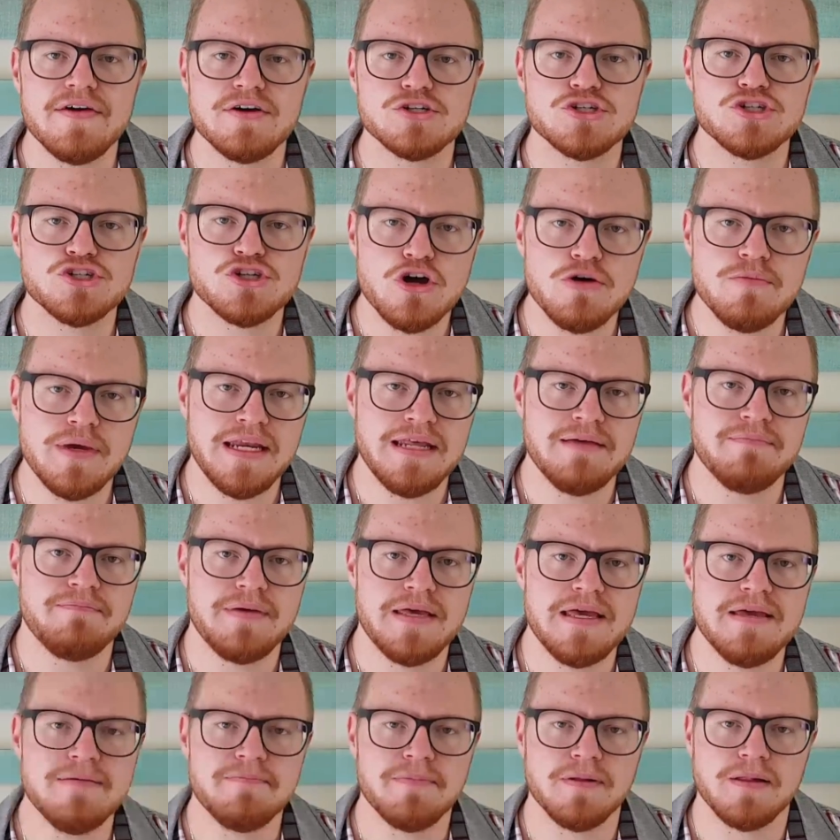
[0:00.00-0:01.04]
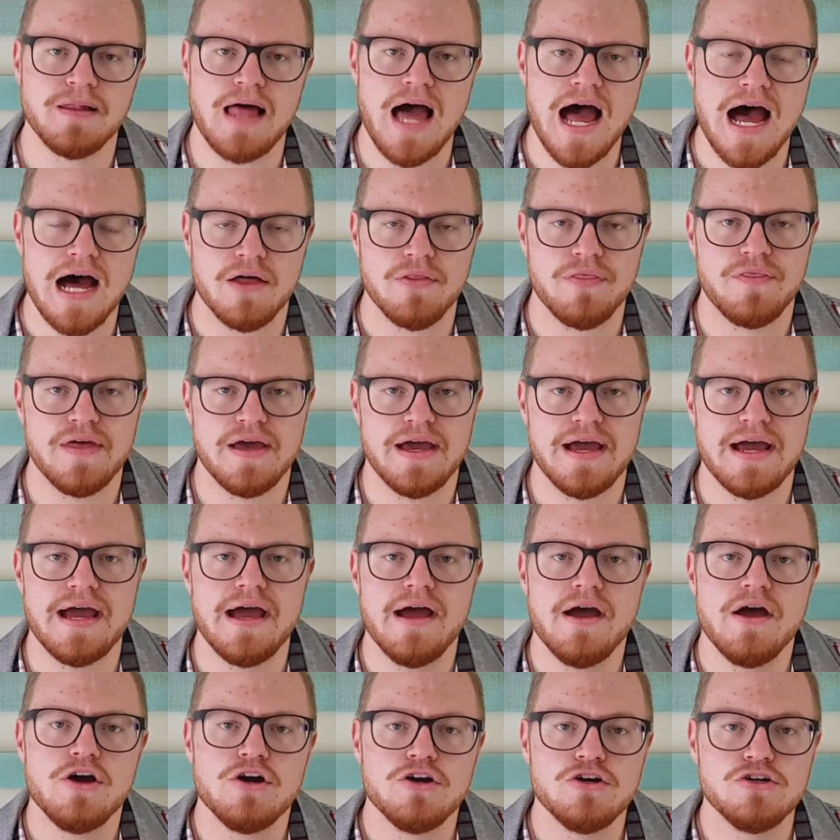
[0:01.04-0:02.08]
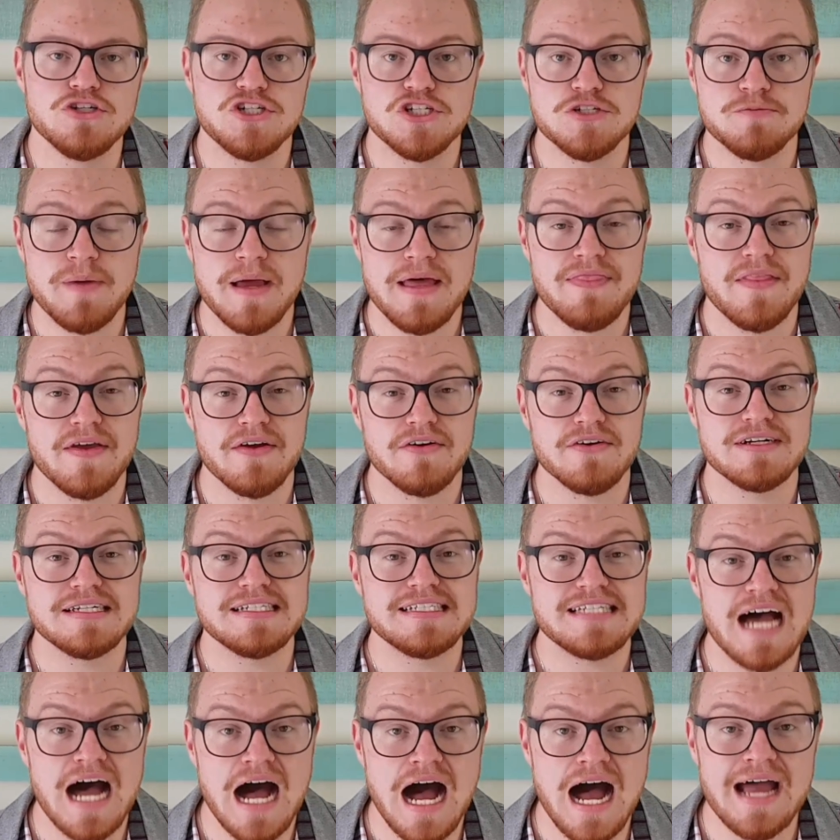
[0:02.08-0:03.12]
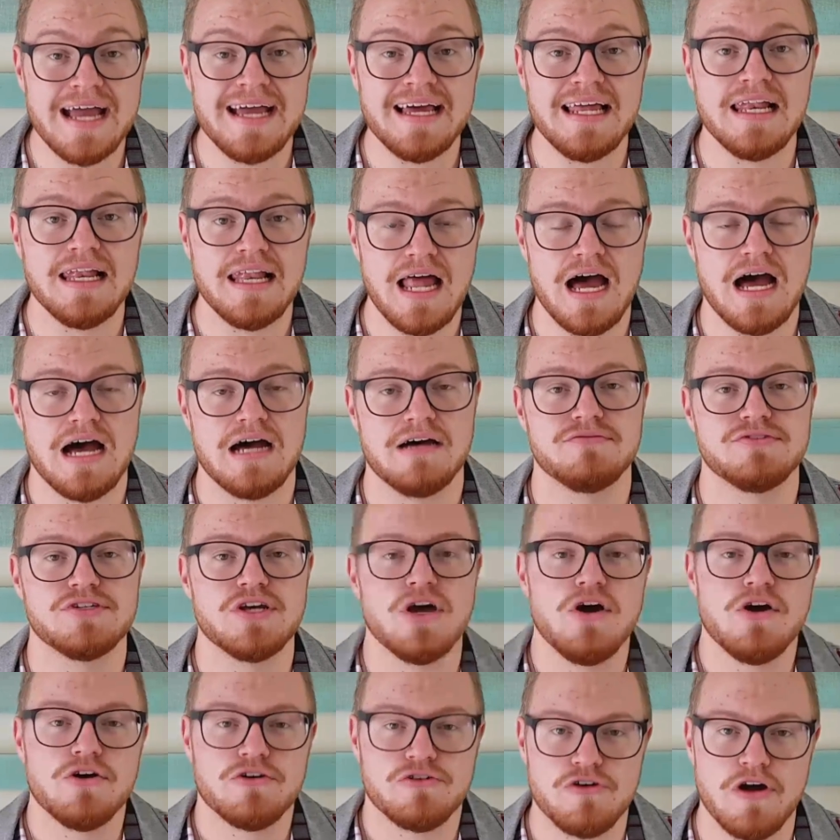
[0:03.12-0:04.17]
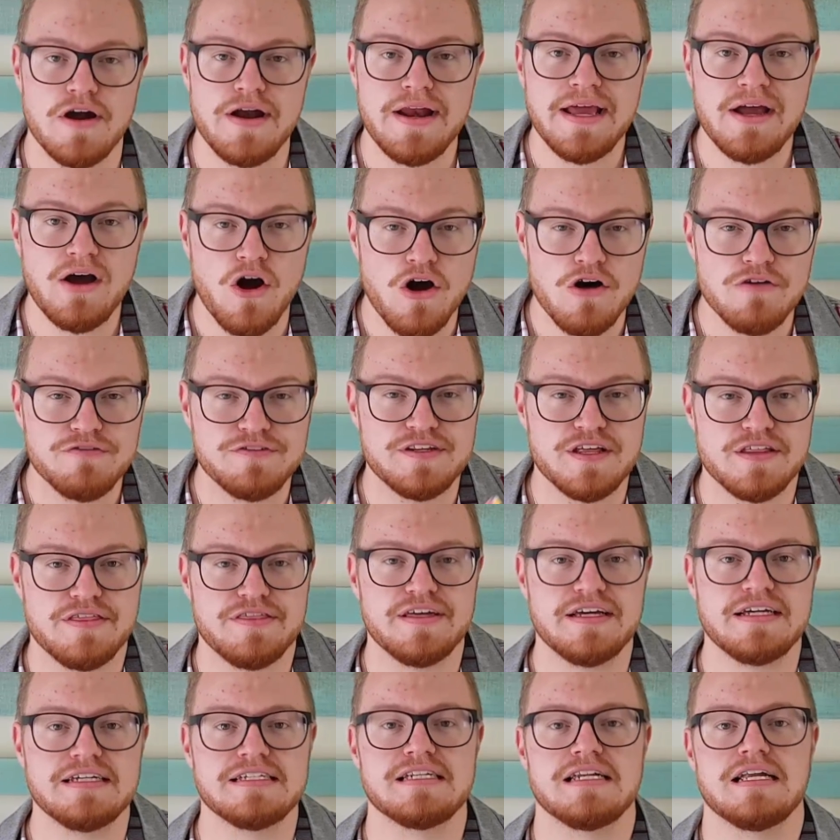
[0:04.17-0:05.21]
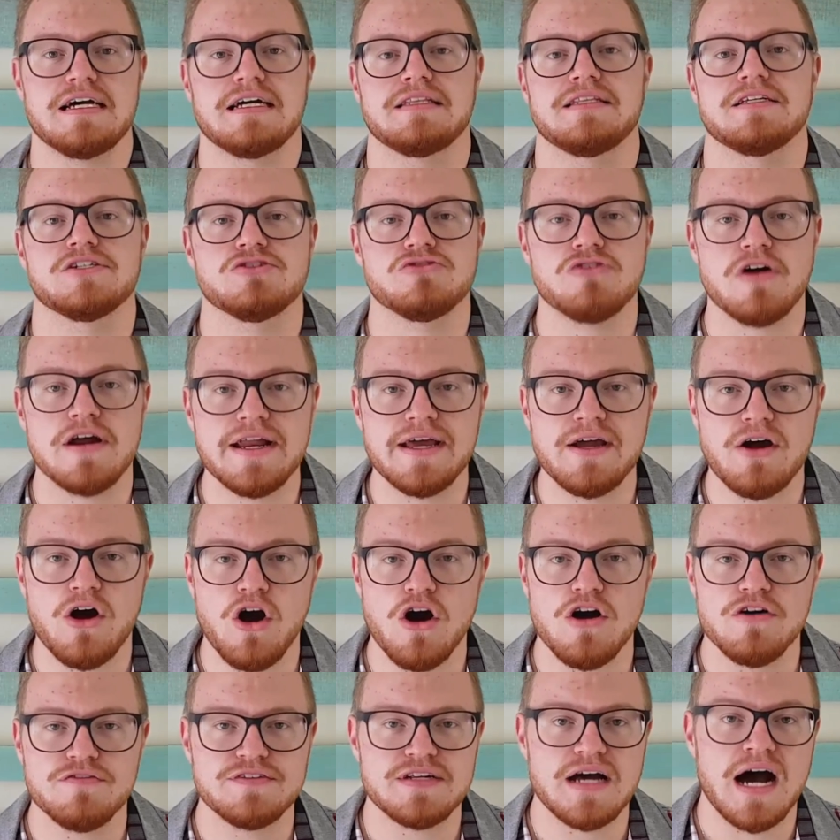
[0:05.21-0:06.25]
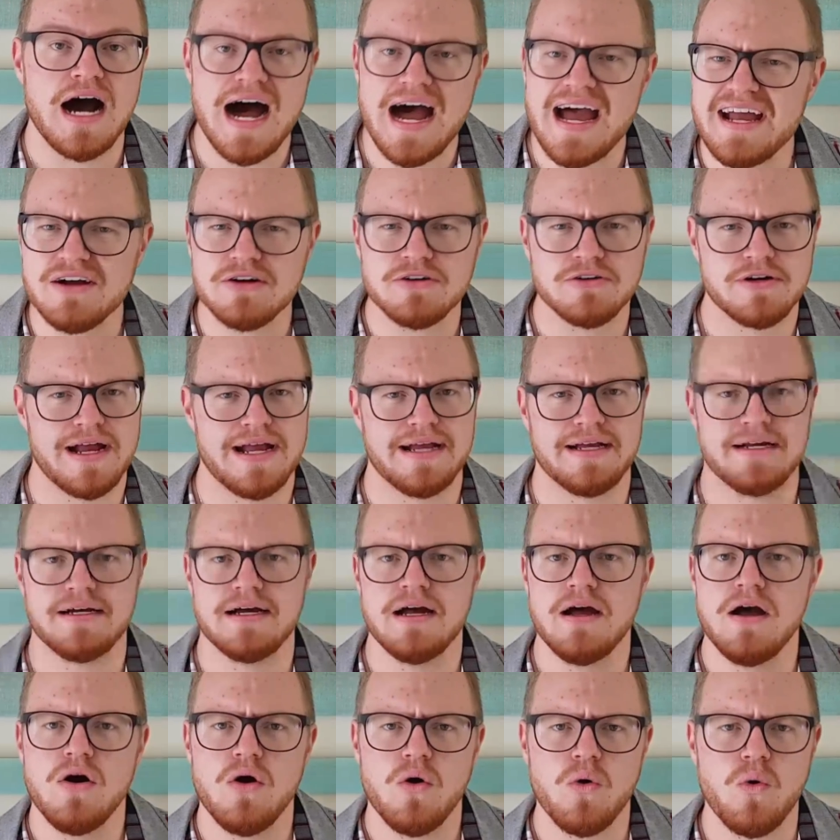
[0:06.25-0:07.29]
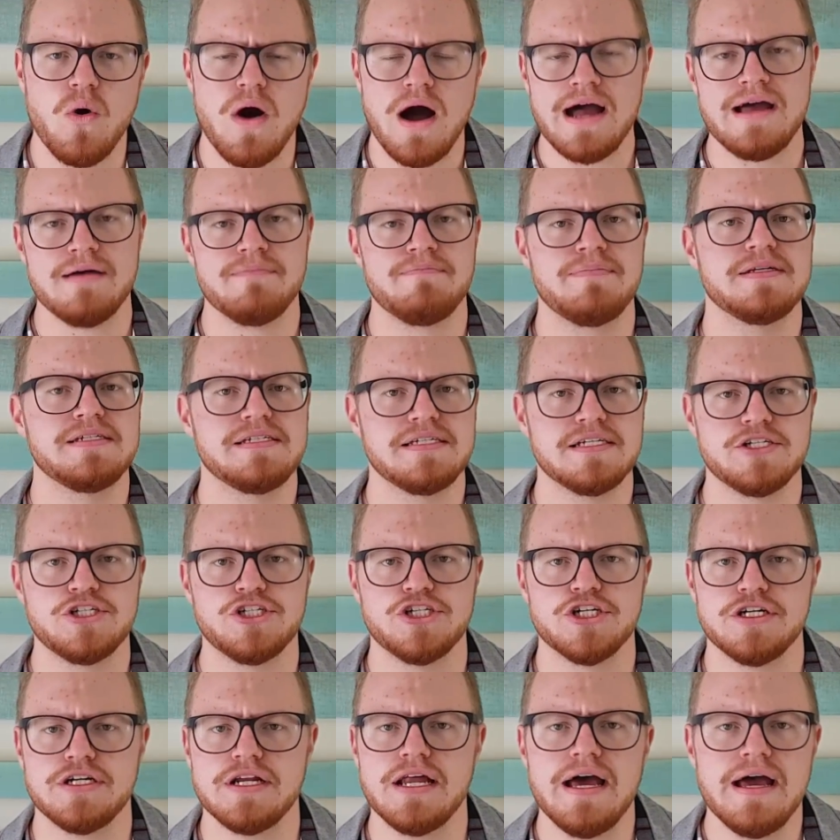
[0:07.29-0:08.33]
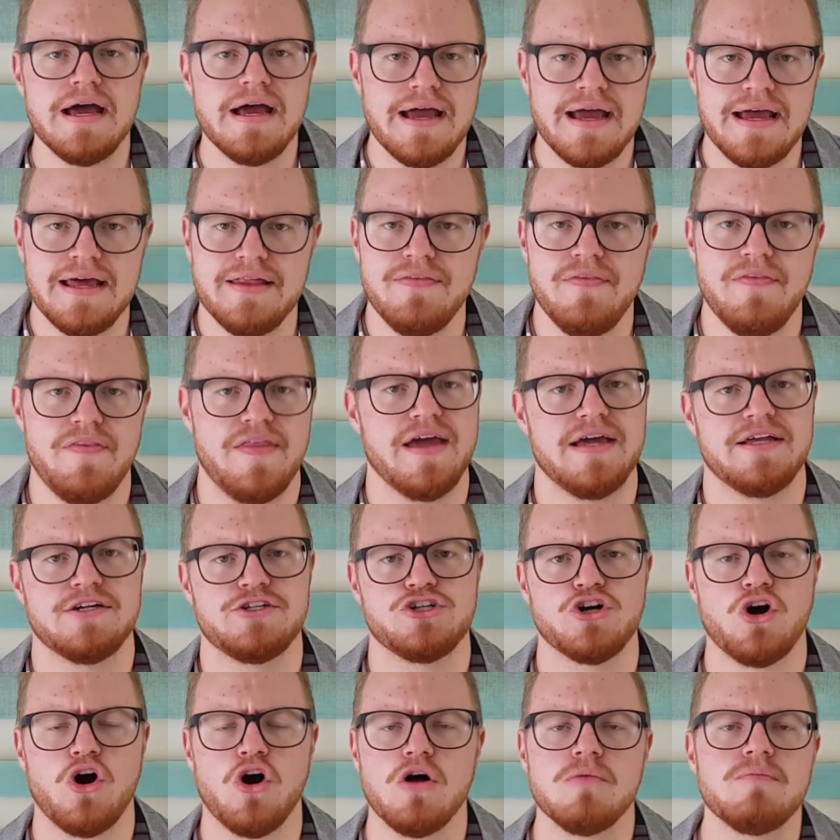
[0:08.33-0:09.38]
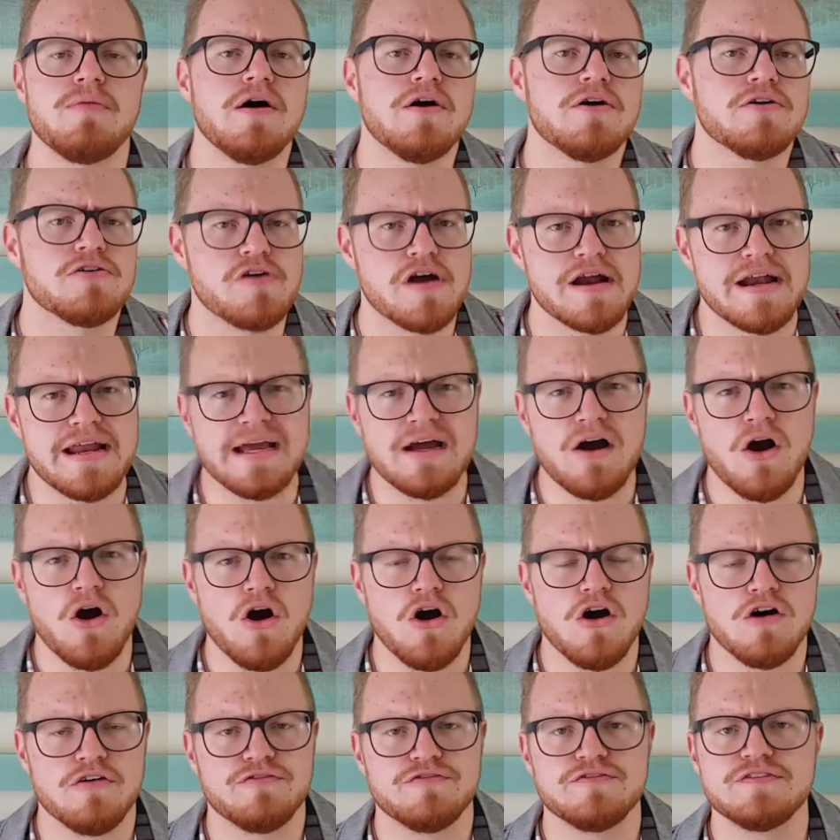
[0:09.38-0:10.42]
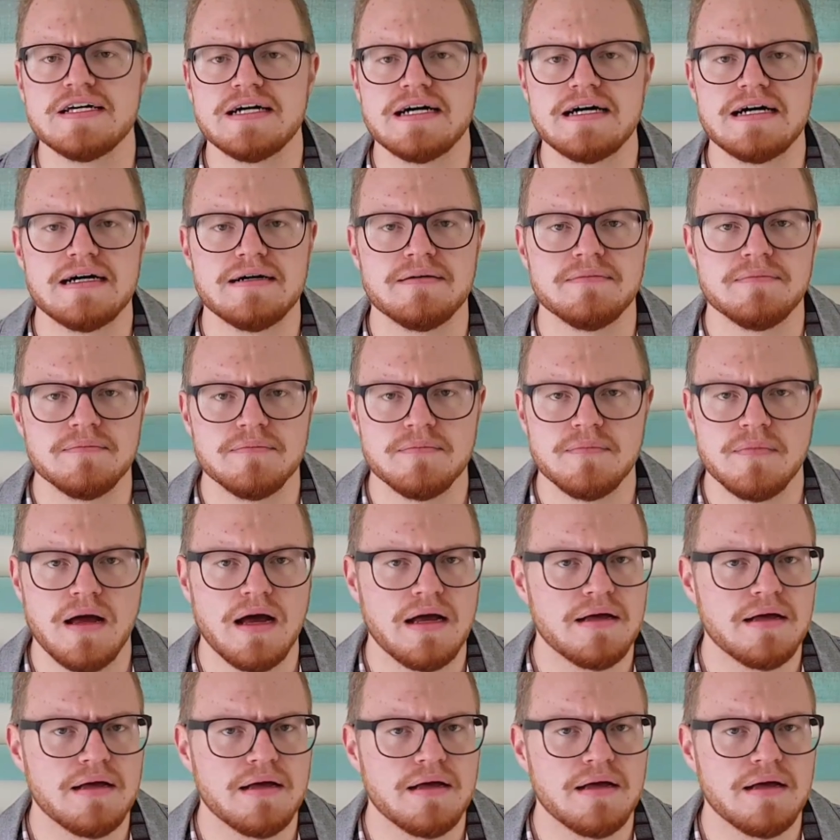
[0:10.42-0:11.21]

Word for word: There are so many people out there who spend their entire lives running after things like this, running after higher rank or higher position in their job, running after